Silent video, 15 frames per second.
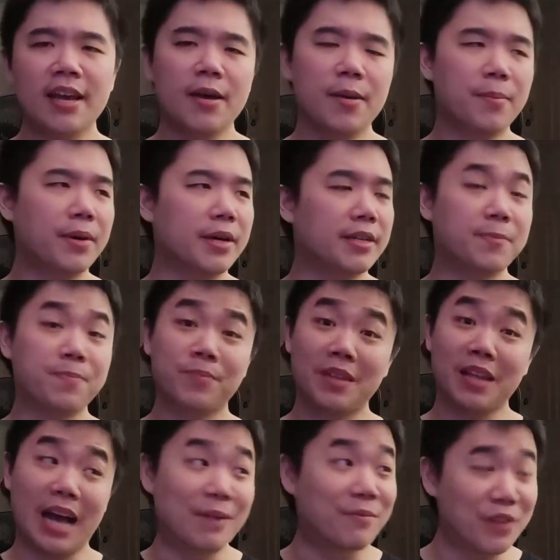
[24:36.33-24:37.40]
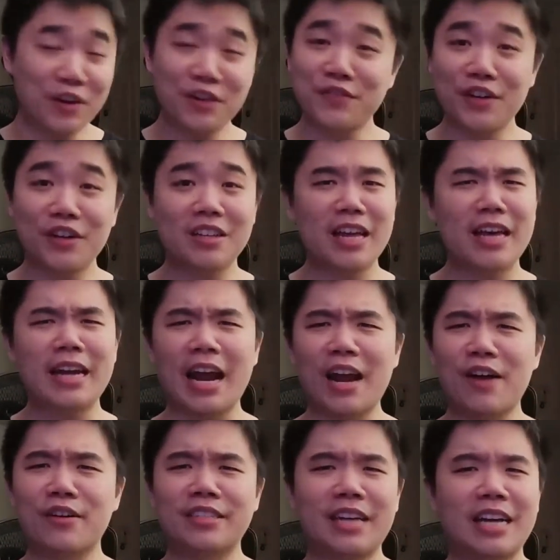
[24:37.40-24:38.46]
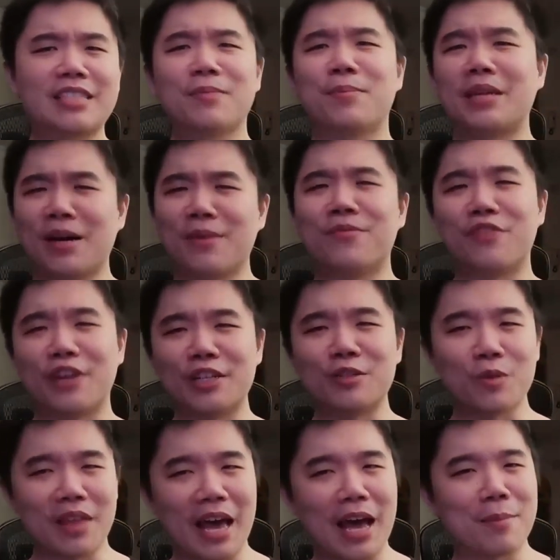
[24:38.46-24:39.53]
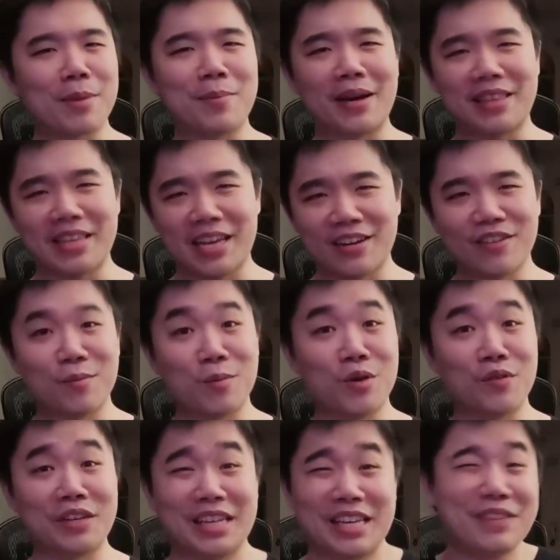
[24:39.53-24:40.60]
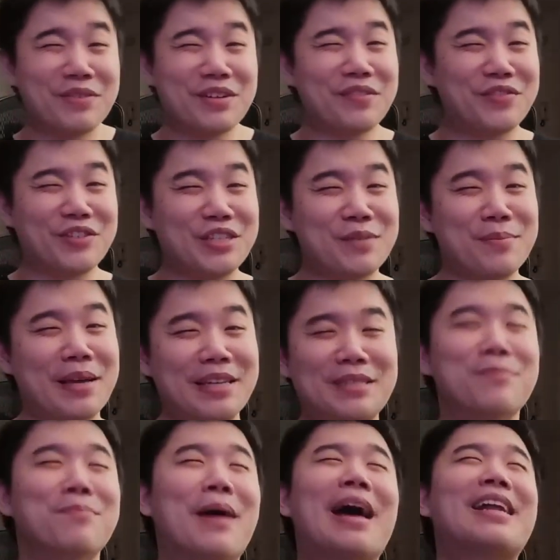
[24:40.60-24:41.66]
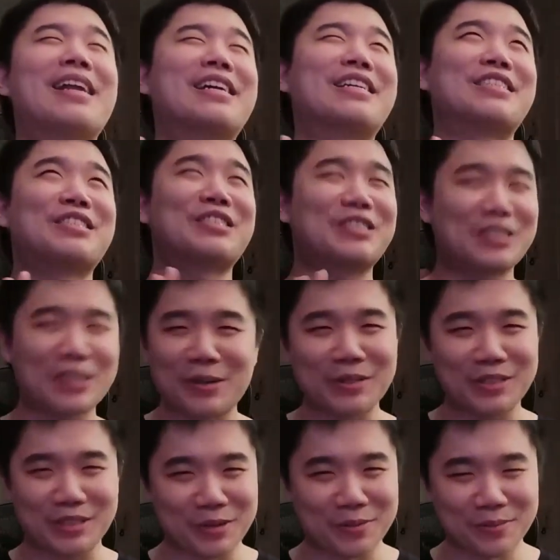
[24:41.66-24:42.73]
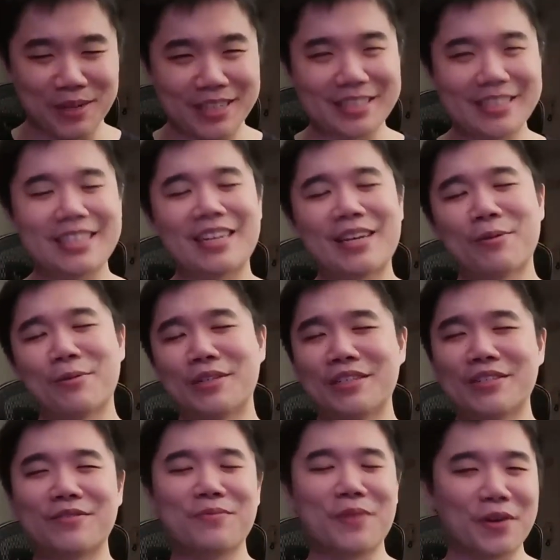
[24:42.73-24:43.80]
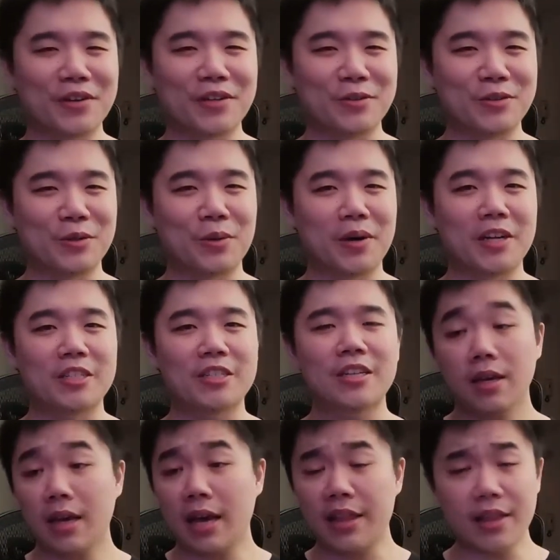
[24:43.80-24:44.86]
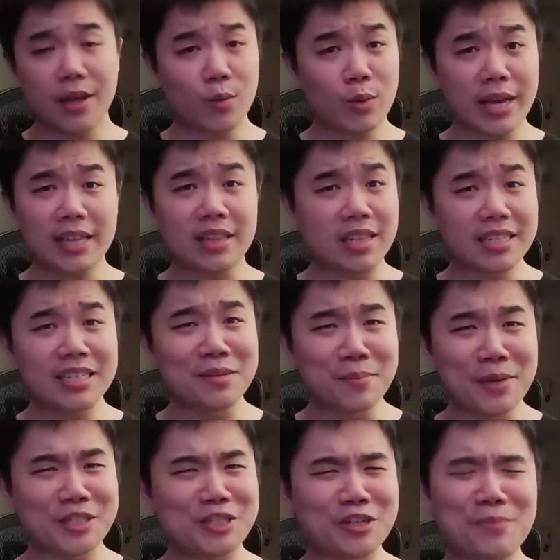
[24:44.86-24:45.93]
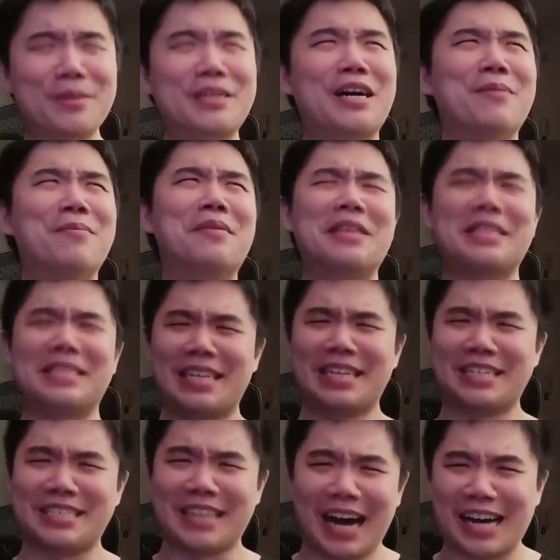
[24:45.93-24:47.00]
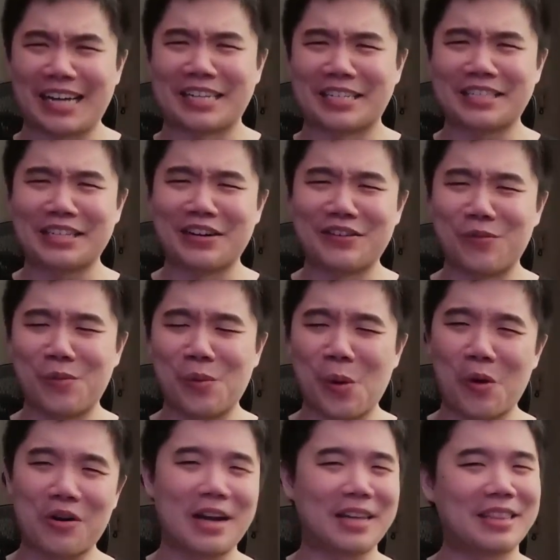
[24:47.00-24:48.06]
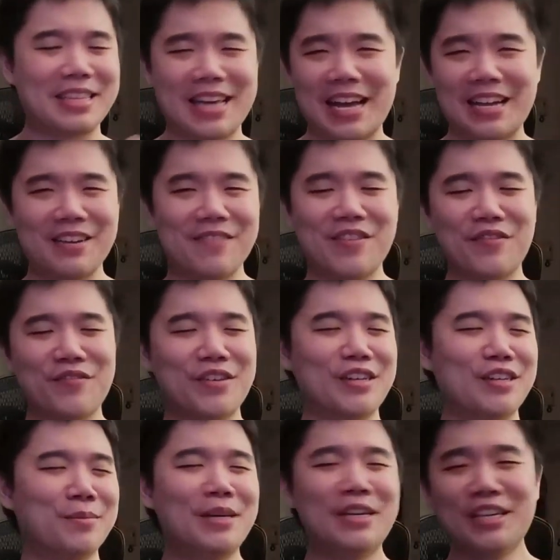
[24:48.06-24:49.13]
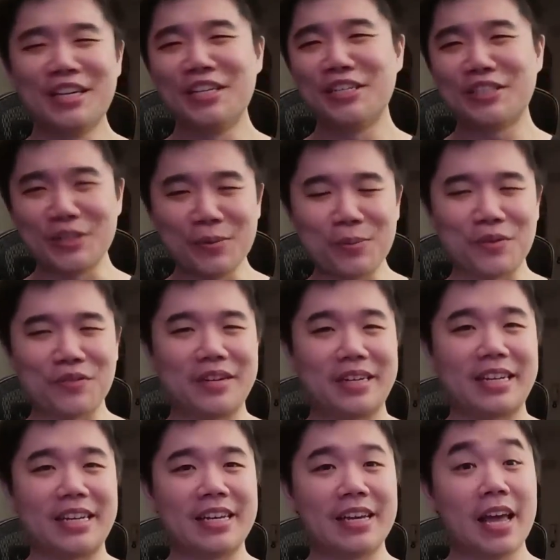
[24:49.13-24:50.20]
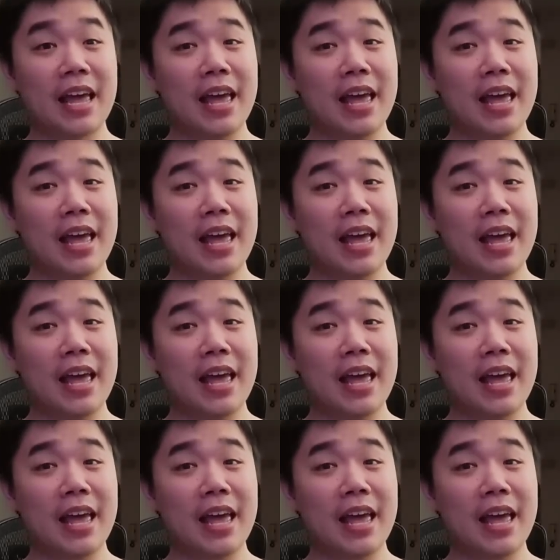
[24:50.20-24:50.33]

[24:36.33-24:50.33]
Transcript: But I'm very, very glad Aaron got to become friends with Abby by the end of the movie, even if she makes him panic so, so much. It was very cute to watch. And then we had Linda Mitchell become this goddess of war at the end of the film. Super funny.